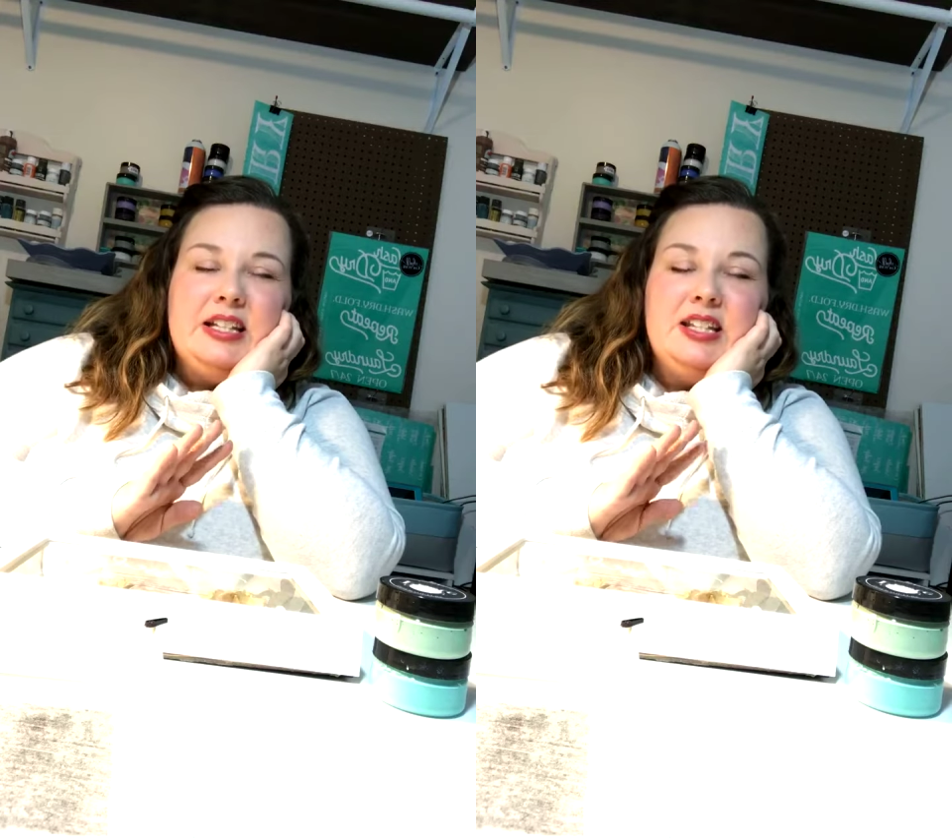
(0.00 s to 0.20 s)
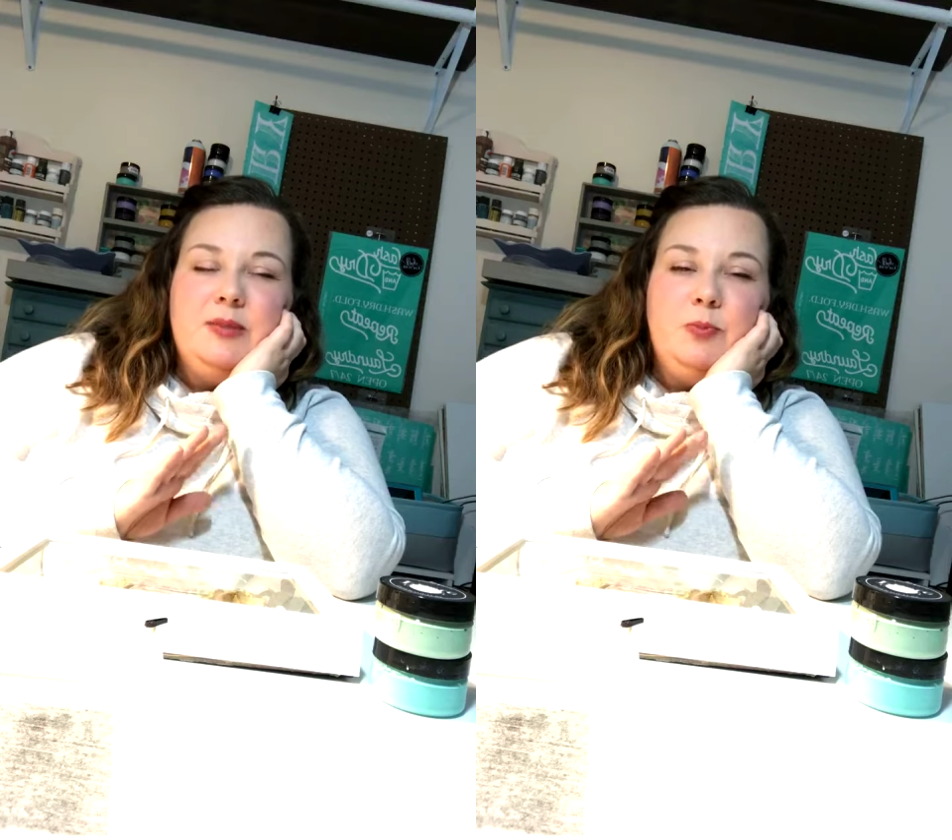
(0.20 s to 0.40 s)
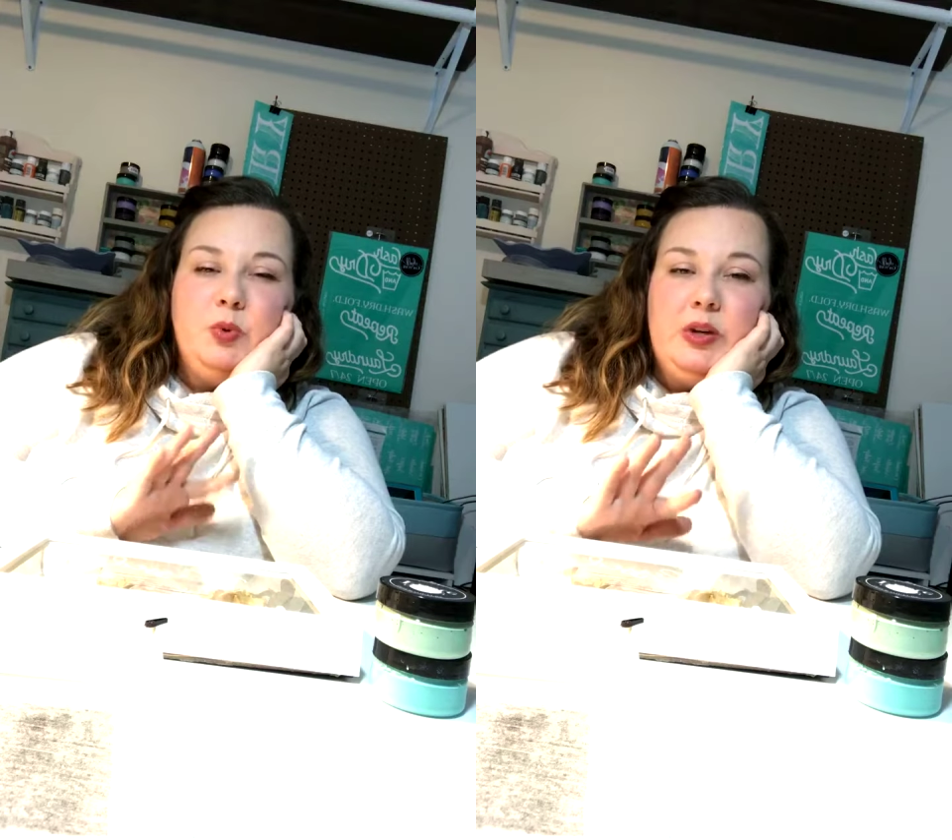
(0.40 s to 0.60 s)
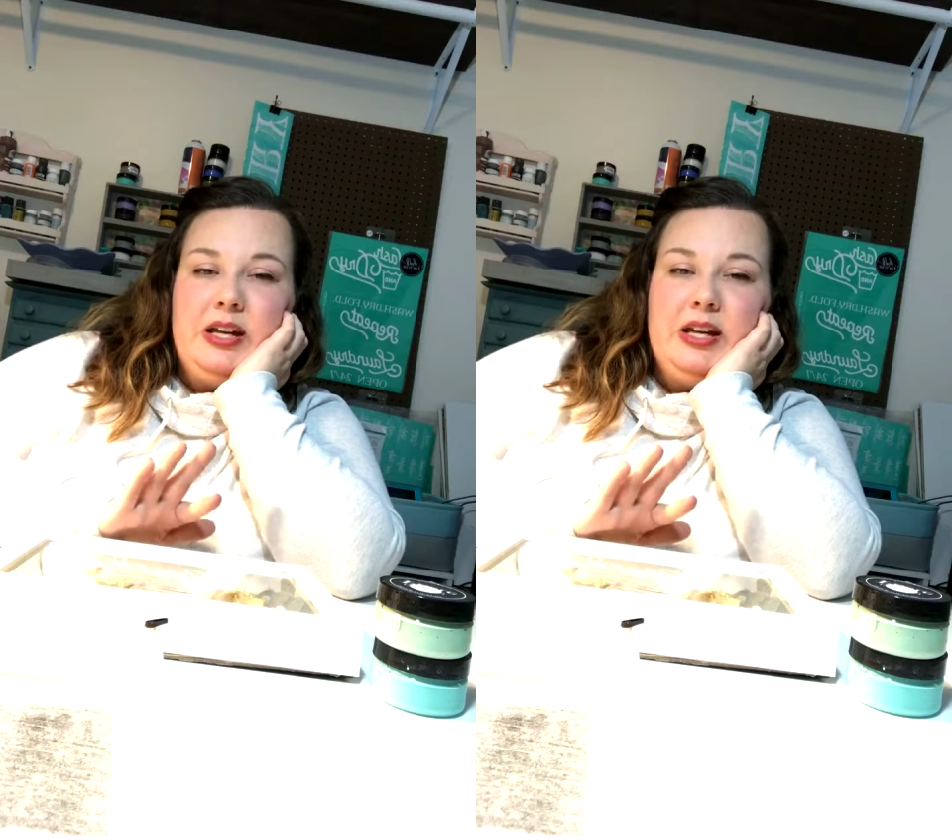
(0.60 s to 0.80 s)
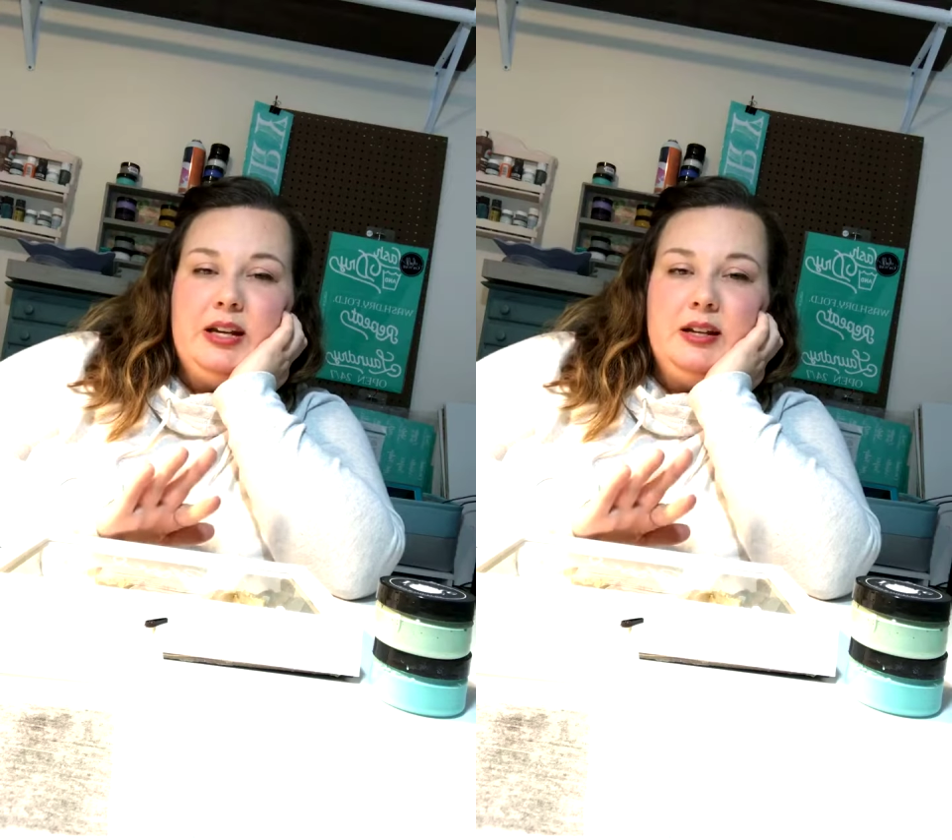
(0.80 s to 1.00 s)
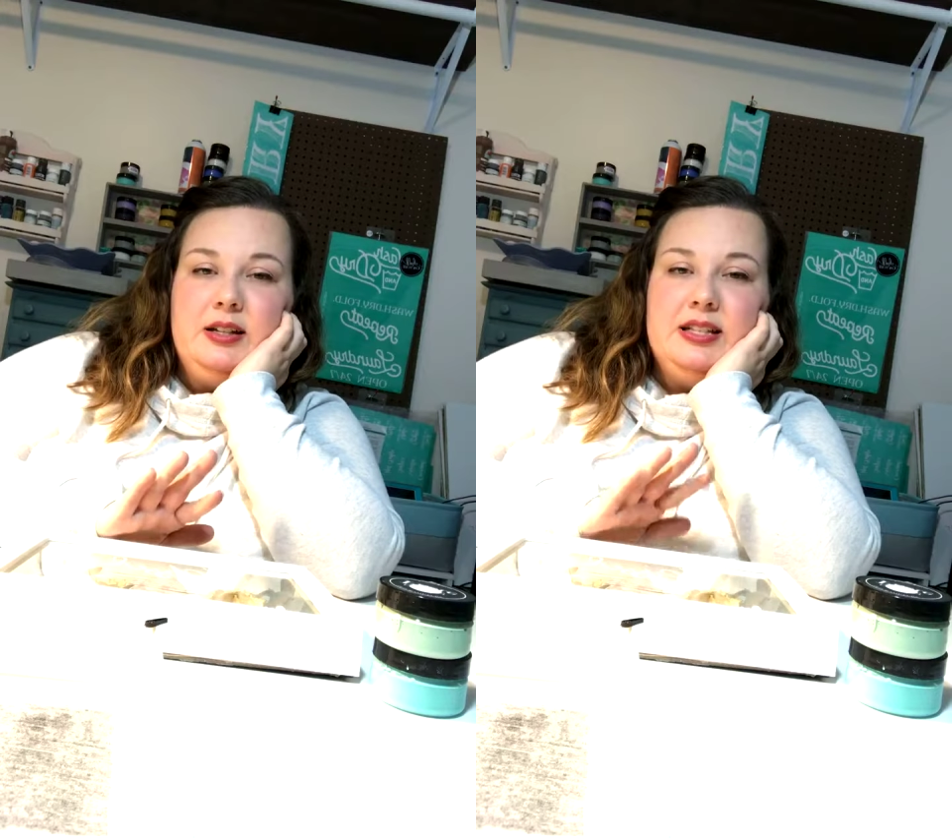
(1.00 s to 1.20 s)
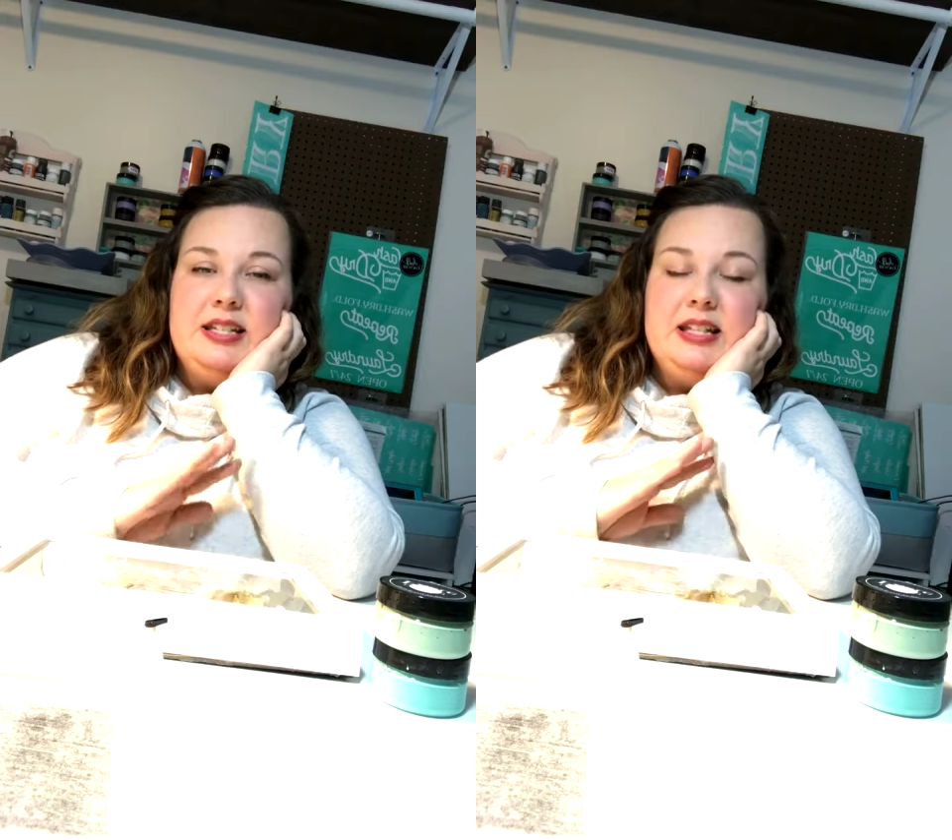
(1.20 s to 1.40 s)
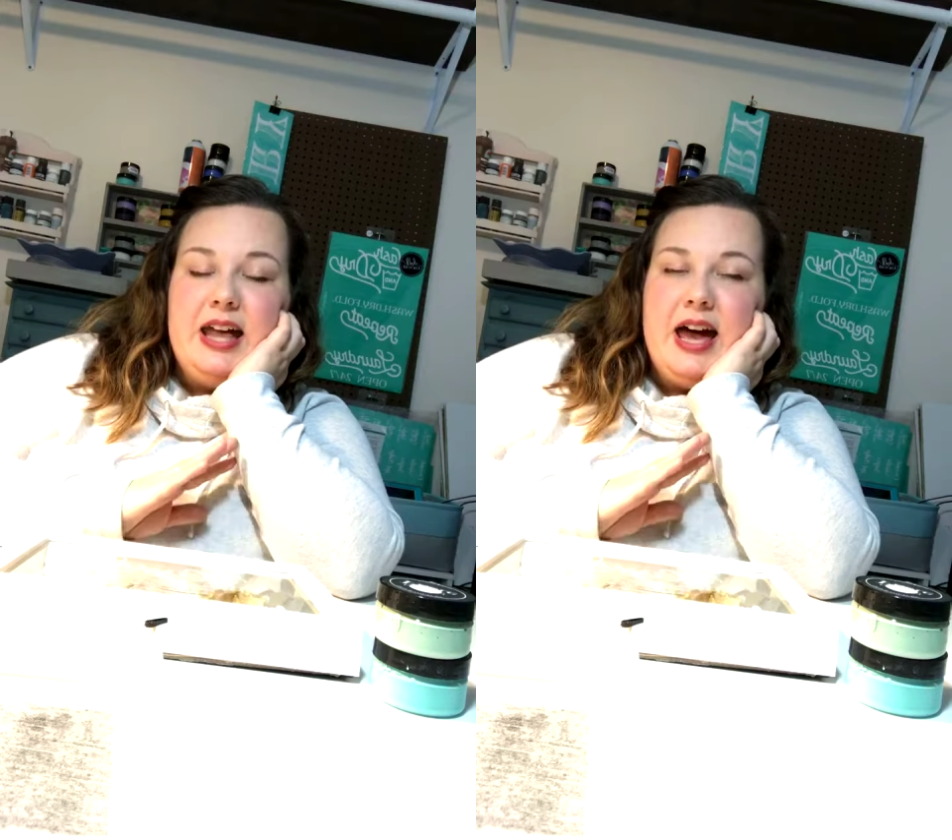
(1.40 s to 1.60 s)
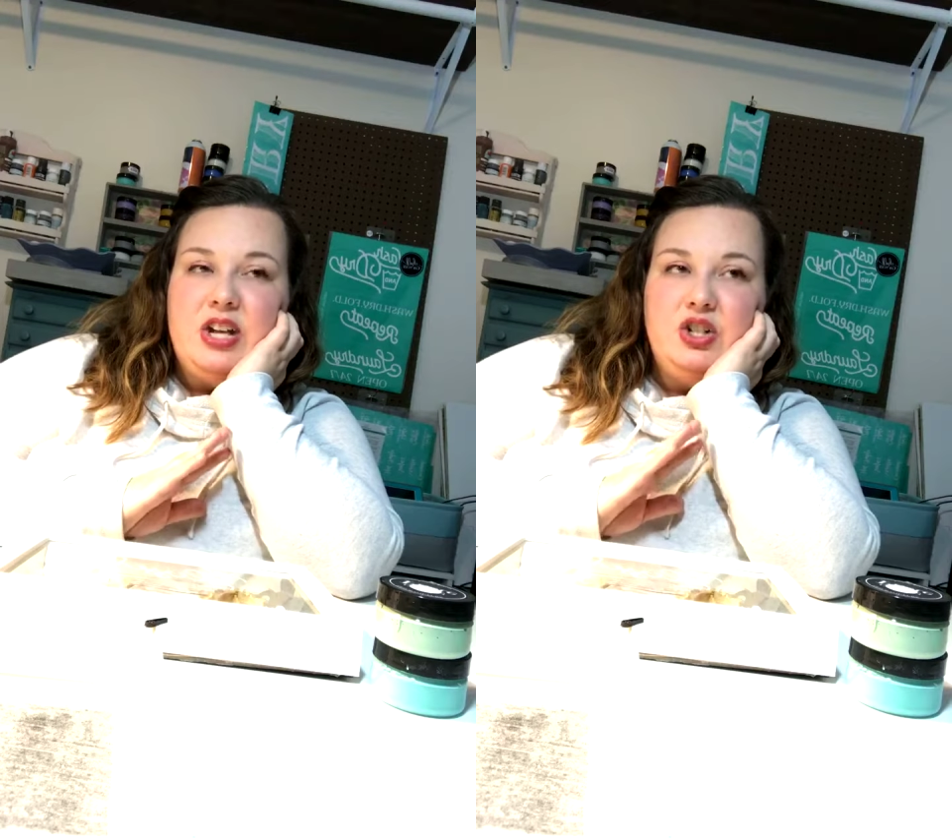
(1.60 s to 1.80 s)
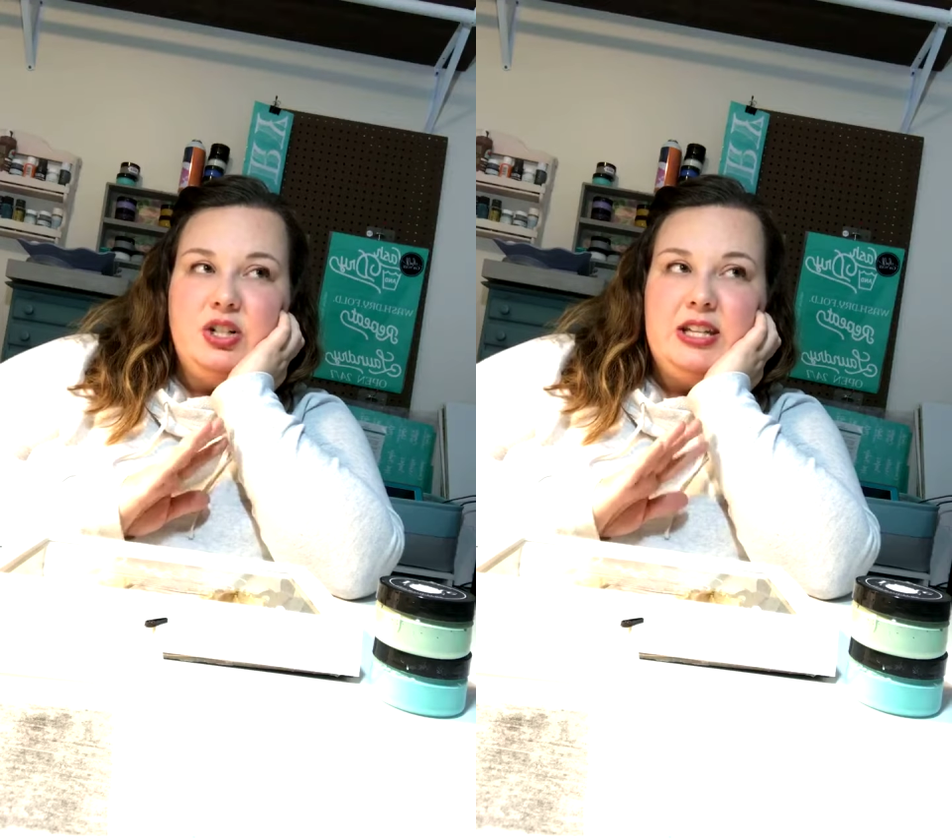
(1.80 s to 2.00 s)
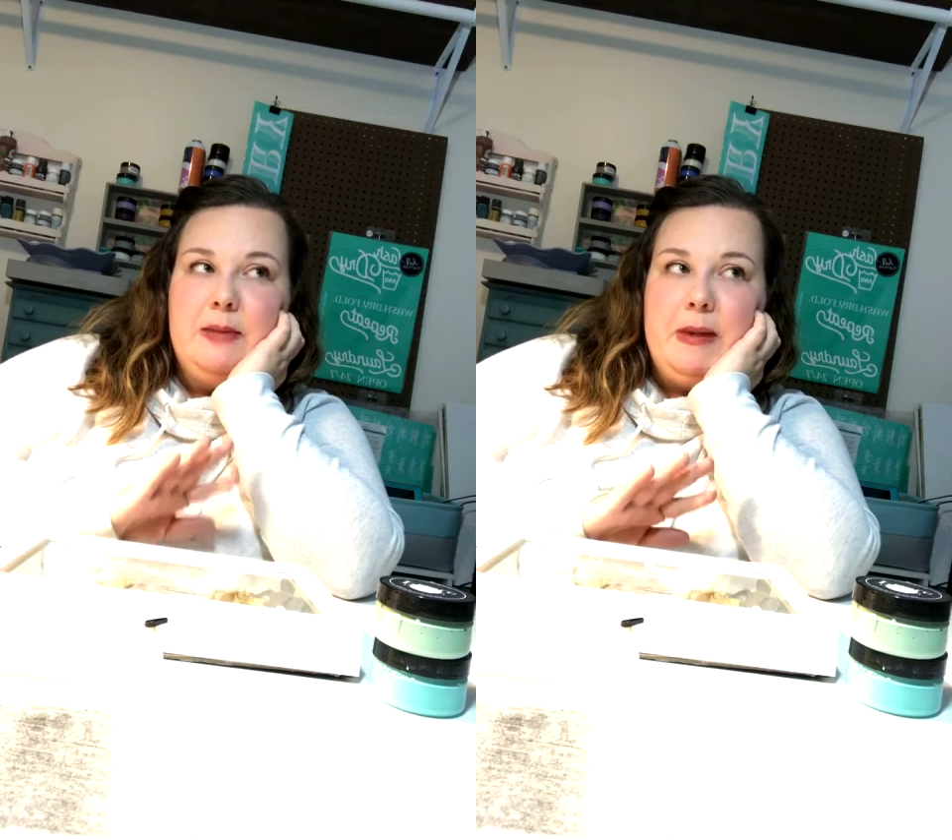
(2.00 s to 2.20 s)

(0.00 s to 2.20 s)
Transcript: spring / St.